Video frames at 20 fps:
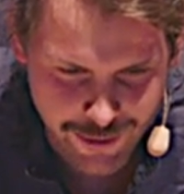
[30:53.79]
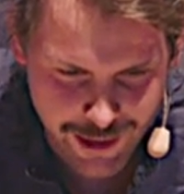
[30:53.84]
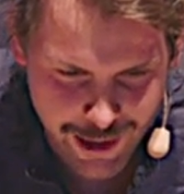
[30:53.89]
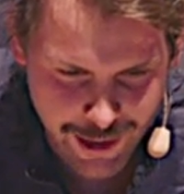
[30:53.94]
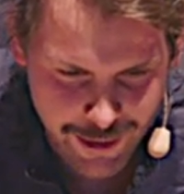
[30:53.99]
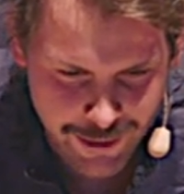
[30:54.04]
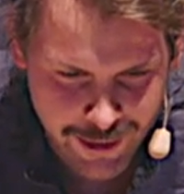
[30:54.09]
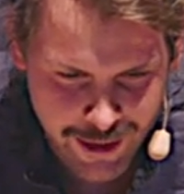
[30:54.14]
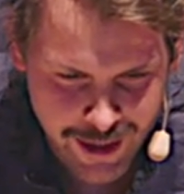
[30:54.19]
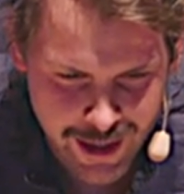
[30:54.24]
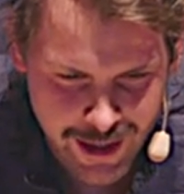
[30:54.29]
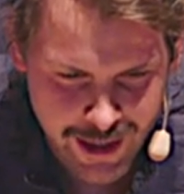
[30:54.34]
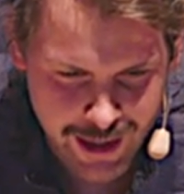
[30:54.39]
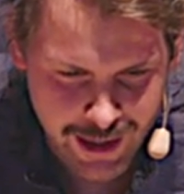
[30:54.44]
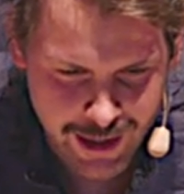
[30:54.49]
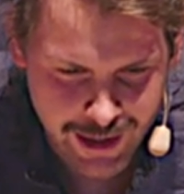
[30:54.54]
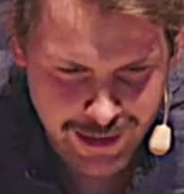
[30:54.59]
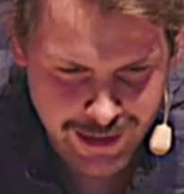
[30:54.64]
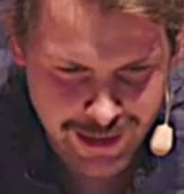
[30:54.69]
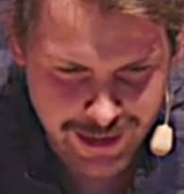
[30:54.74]
for now.
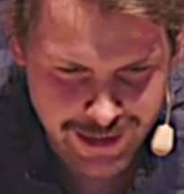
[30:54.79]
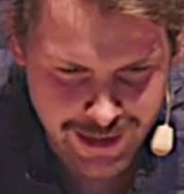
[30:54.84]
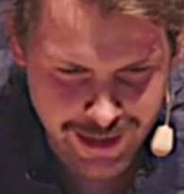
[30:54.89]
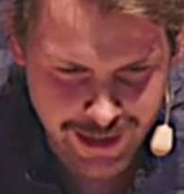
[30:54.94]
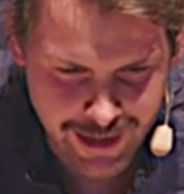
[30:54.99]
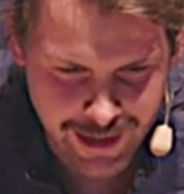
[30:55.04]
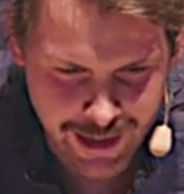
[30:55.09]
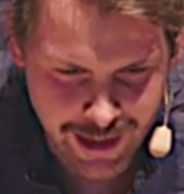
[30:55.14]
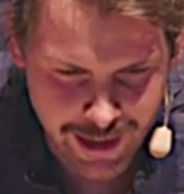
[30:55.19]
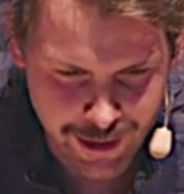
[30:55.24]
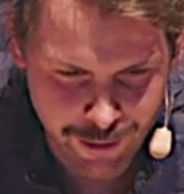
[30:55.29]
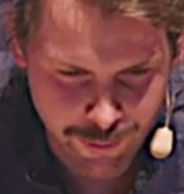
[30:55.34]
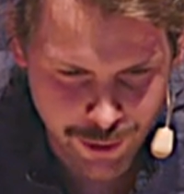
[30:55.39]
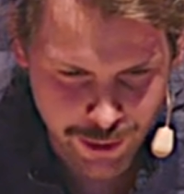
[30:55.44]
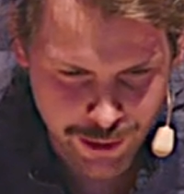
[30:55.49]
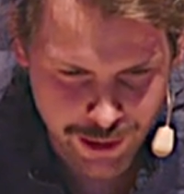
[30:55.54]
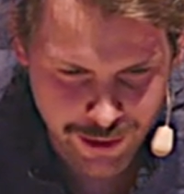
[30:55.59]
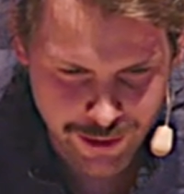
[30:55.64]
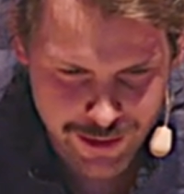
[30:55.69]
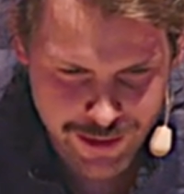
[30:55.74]
They are
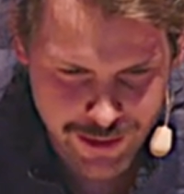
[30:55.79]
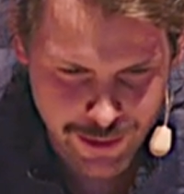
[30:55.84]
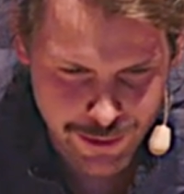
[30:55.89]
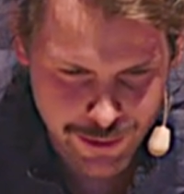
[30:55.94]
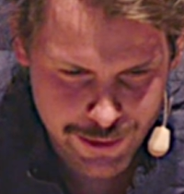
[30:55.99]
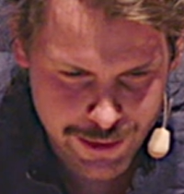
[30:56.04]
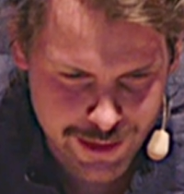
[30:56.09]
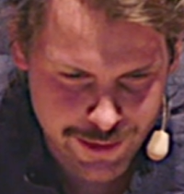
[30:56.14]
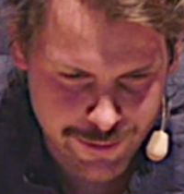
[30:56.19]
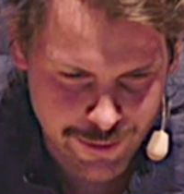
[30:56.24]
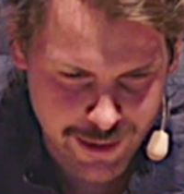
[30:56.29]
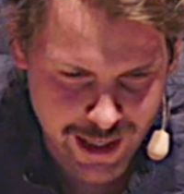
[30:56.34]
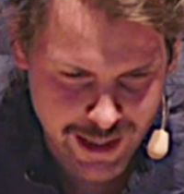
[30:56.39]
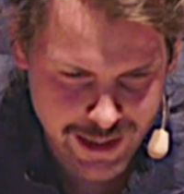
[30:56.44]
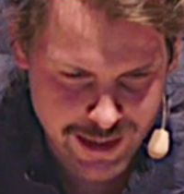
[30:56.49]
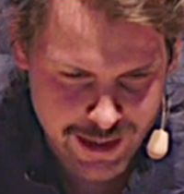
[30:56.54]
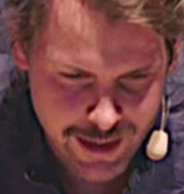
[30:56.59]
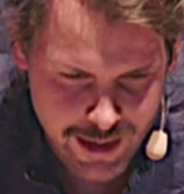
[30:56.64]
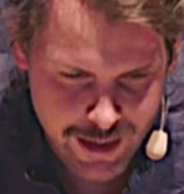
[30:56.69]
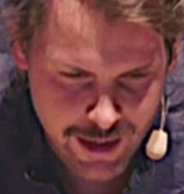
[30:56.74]
working on solutions for
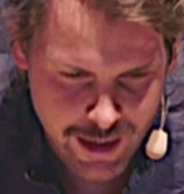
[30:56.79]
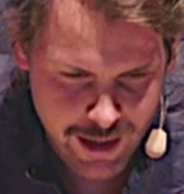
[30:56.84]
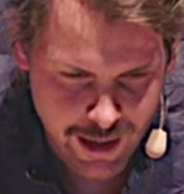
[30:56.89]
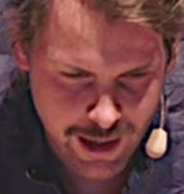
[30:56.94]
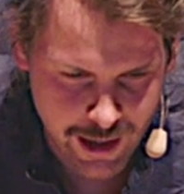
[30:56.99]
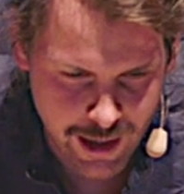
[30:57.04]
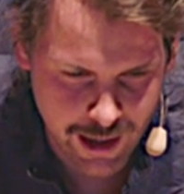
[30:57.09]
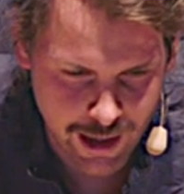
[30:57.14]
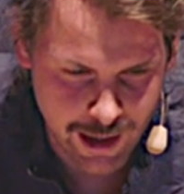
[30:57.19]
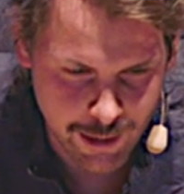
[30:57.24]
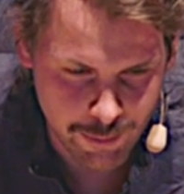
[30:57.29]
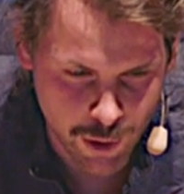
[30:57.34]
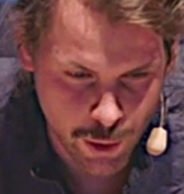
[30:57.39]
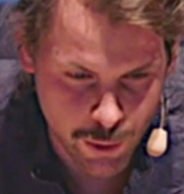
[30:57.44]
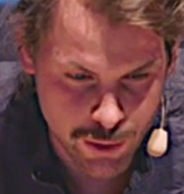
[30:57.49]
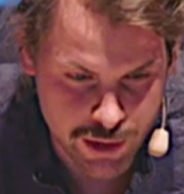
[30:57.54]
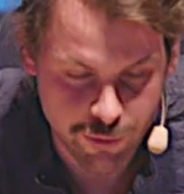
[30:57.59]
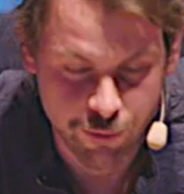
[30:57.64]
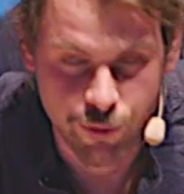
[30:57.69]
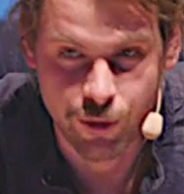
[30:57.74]
that. Um,
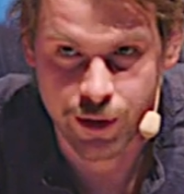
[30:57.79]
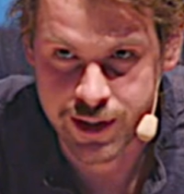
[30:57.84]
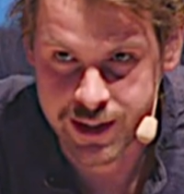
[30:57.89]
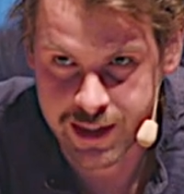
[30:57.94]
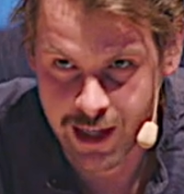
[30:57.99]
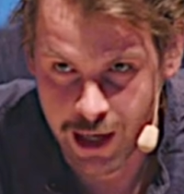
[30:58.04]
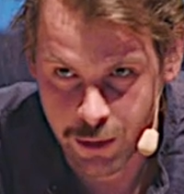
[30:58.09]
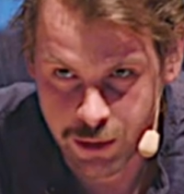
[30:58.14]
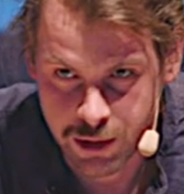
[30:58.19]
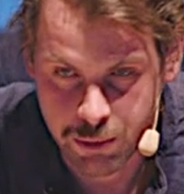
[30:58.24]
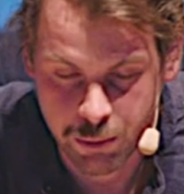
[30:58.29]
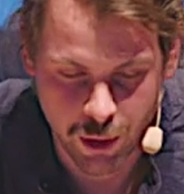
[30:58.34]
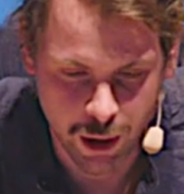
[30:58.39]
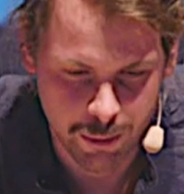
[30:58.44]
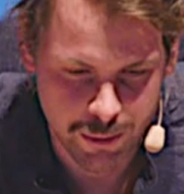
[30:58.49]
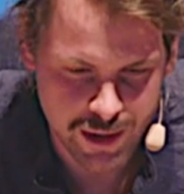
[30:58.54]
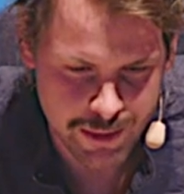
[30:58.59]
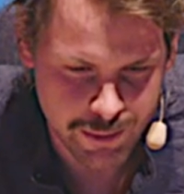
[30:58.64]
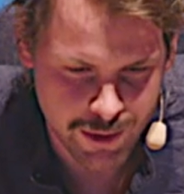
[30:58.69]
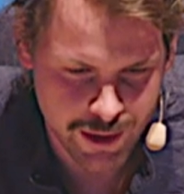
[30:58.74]
also for sound
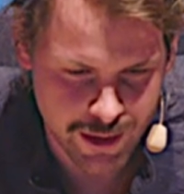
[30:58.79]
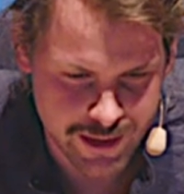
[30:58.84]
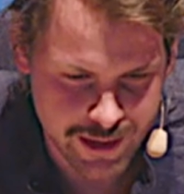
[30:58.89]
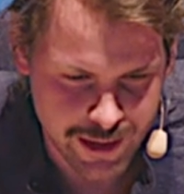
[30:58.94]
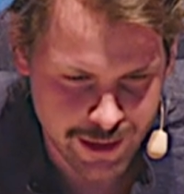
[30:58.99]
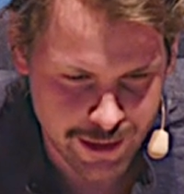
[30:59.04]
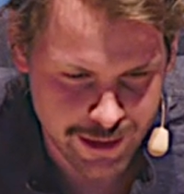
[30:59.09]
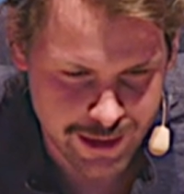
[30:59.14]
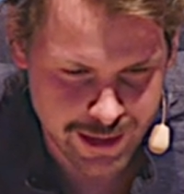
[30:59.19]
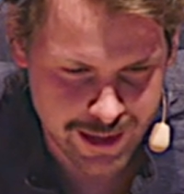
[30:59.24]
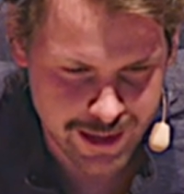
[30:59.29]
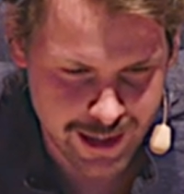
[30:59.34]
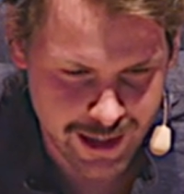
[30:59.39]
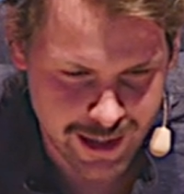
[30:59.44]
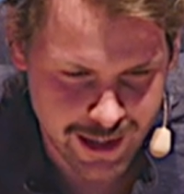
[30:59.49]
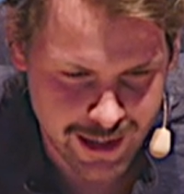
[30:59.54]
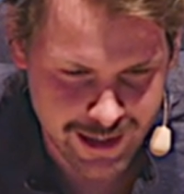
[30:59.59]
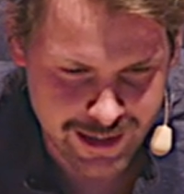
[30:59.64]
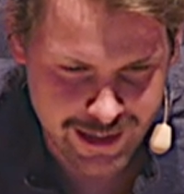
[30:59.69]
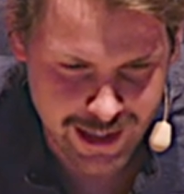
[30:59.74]
promise, because they're not
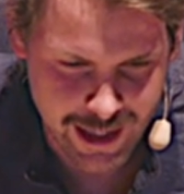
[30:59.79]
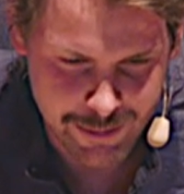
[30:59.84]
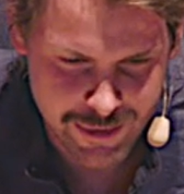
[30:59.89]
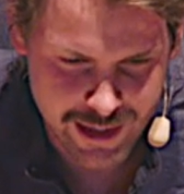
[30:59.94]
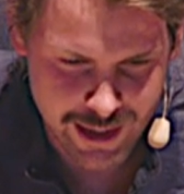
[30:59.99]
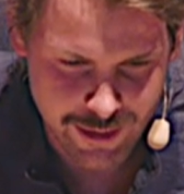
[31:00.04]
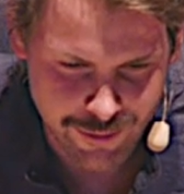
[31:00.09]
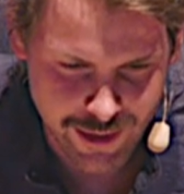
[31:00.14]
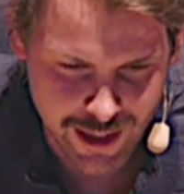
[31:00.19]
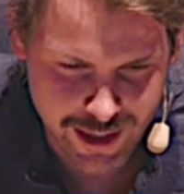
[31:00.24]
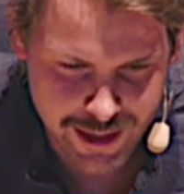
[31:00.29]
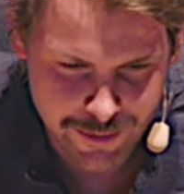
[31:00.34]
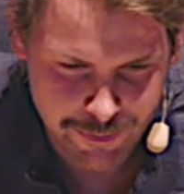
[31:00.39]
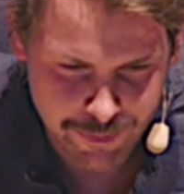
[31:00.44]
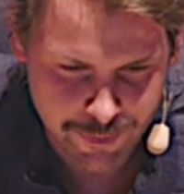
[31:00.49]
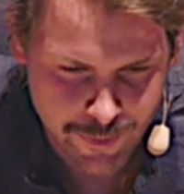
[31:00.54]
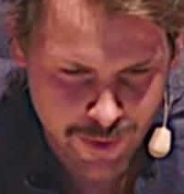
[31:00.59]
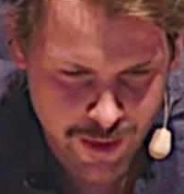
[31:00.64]
uh, type safe yet.